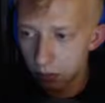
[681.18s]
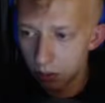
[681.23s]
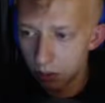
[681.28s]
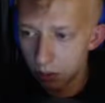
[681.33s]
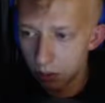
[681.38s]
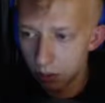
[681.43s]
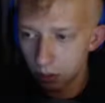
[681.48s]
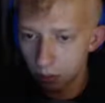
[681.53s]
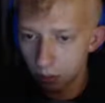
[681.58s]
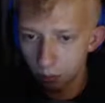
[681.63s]

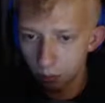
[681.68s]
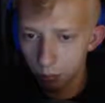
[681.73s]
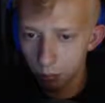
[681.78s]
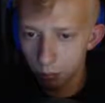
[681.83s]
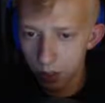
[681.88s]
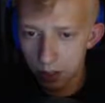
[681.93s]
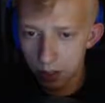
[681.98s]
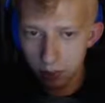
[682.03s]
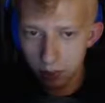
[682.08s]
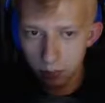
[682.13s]

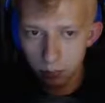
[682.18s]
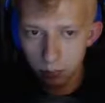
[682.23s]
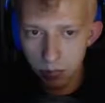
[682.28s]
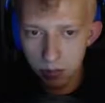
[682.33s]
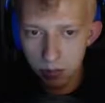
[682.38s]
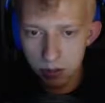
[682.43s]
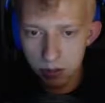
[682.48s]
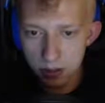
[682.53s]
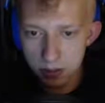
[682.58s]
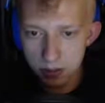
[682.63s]
Alright,
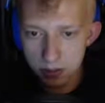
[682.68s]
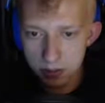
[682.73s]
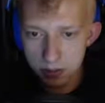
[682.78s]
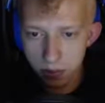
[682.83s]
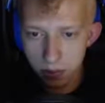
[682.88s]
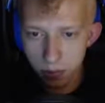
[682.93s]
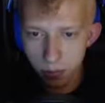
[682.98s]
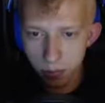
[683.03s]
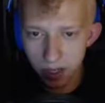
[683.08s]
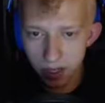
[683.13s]
maybe let's
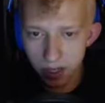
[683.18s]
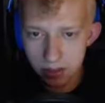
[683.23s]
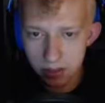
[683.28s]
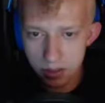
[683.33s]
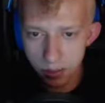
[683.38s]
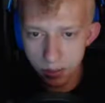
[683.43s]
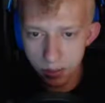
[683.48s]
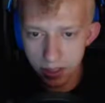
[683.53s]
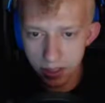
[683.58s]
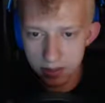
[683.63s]
go back to
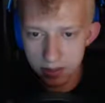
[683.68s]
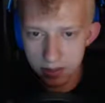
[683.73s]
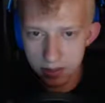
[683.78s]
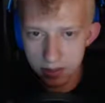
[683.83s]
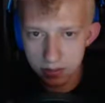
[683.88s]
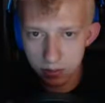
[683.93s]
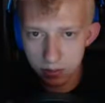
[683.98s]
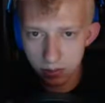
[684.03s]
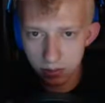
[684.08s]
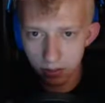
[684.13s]
the
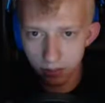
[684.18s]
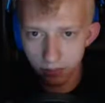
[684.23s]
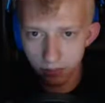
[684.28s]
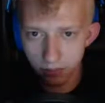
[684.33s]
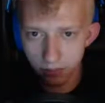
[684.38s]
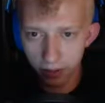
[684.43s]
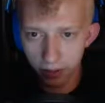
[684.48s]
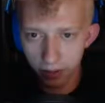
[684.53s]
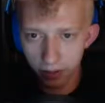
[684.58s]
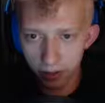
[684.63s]
basics with our
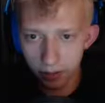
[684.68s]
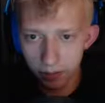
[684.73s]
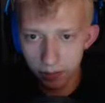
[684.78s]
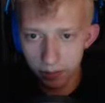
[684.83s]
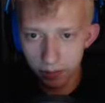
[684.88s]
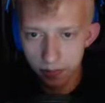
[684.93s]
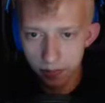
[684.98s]
fire.